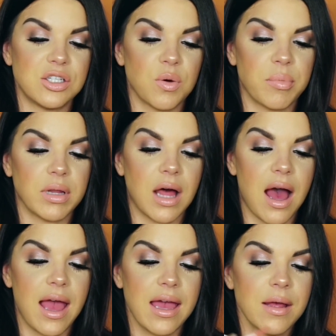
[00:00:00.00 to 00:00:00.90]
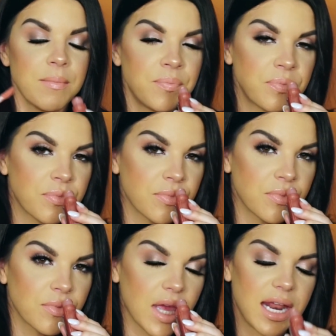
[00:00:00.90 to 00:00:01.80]
to apply.
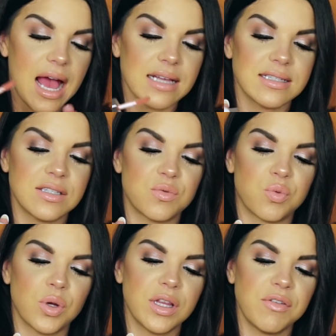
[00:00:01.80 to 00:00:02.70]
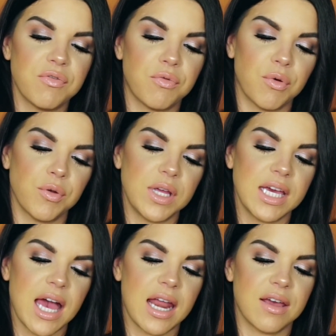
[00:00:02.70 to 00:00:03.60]
It has this really
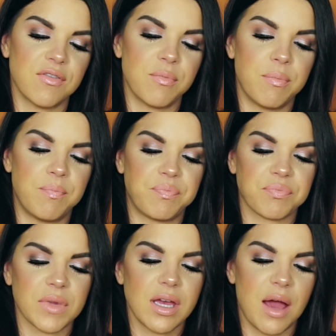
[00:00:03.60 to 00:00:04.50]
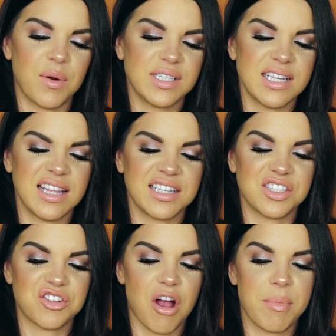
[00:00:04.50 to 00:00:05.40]
fruity kind of, I want to say like
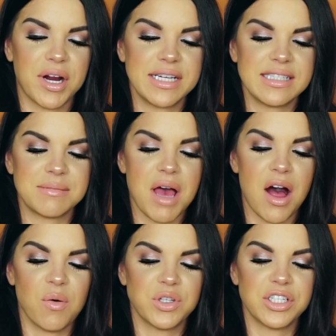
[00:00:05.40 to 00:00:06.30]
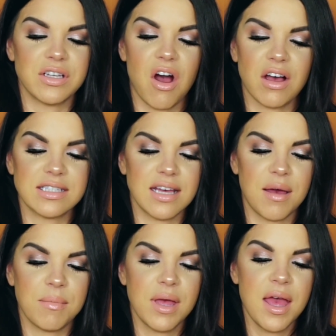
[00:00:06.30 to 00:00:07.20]
strawberry smell, which is
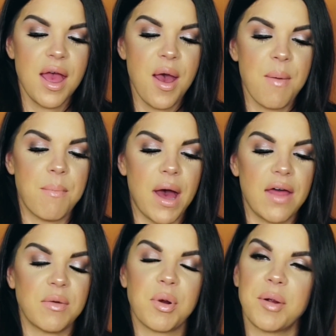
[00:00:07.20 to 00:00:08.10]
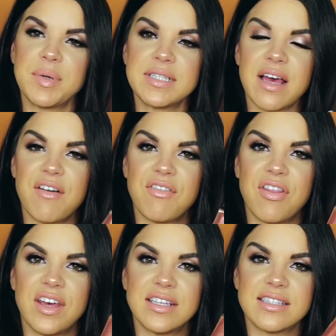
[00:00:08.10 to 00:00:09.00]
awesome. But the purpose
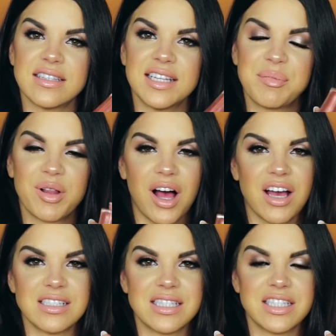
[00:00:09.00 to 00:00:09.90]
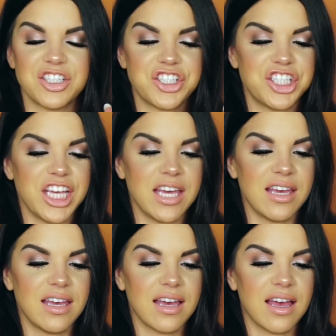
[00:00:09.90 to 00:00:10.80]
of this lip gloss,
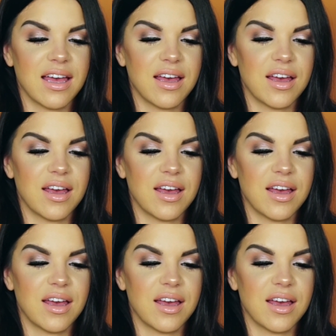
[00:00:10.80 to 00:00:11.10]
she